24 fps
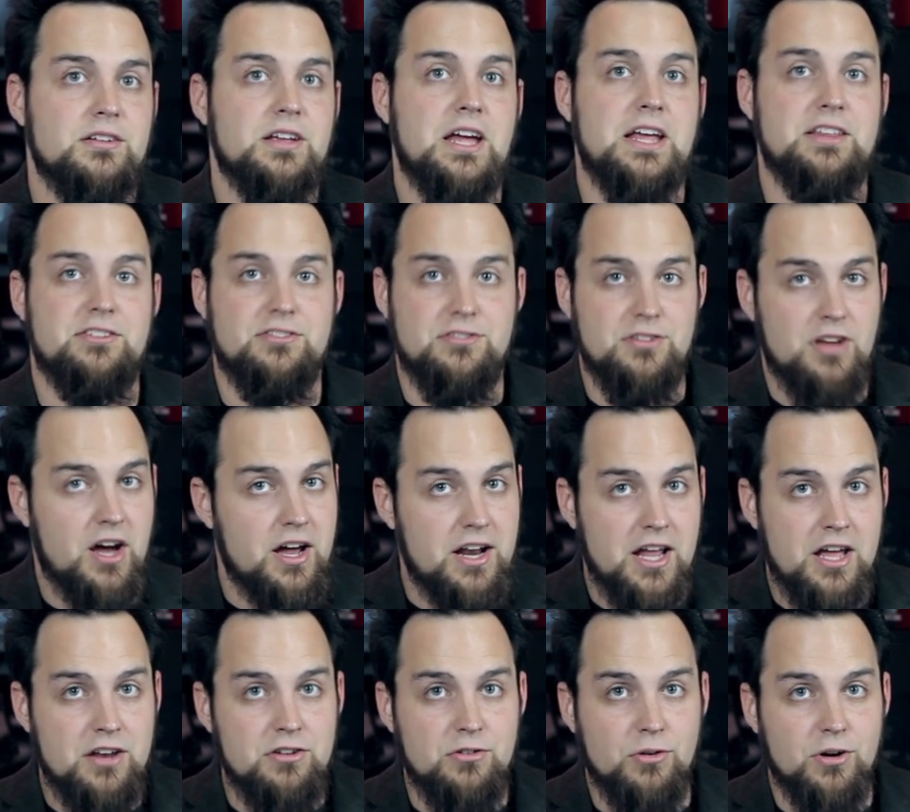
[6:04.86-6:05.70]
It's not
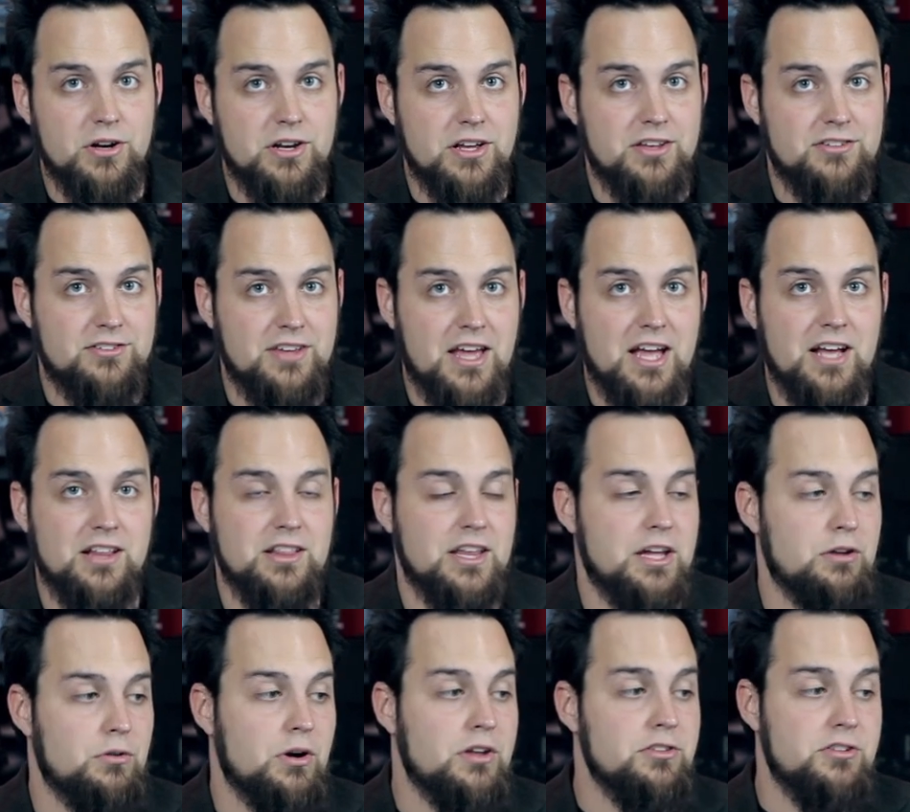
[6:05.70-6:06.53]
Android, exactly.
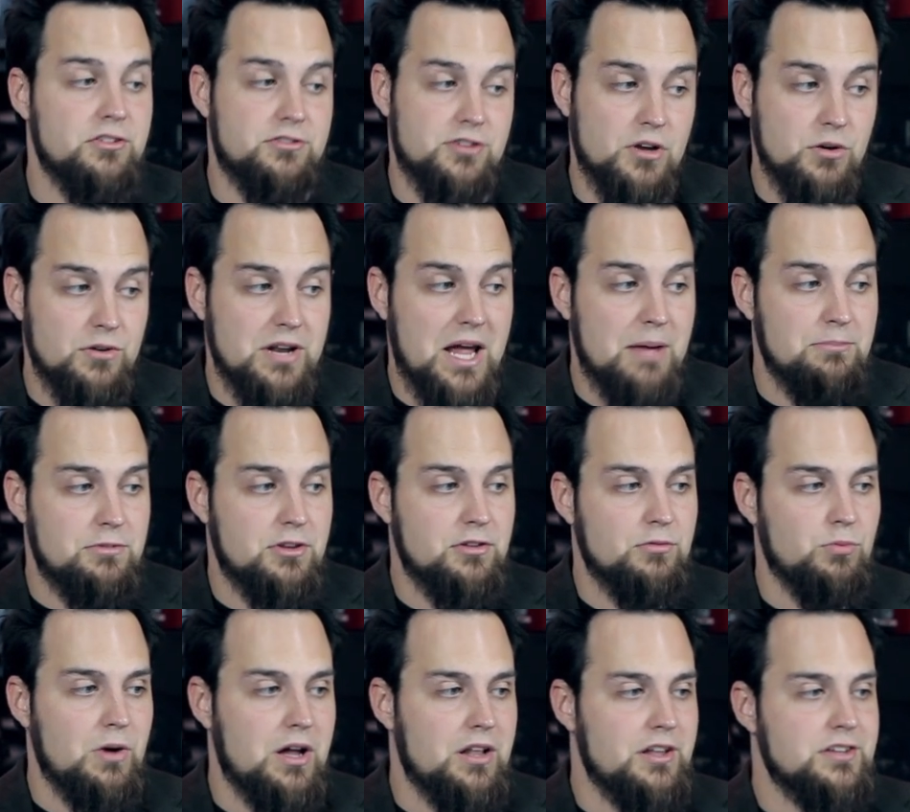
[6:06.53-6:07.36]
It runs its own apps
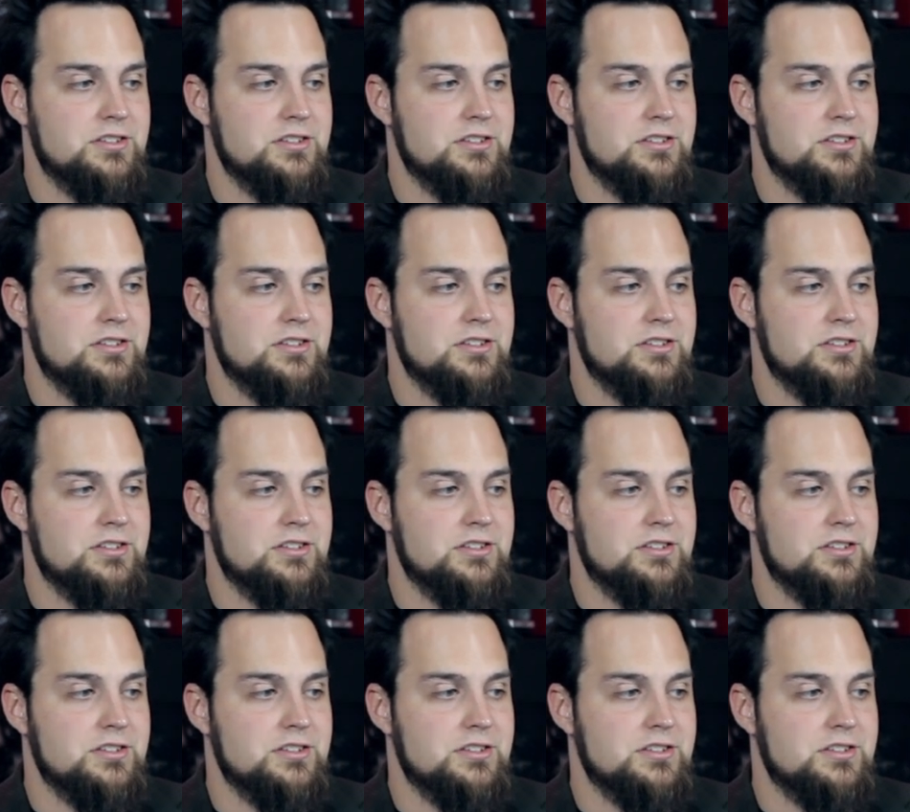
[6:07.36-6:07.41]
as well.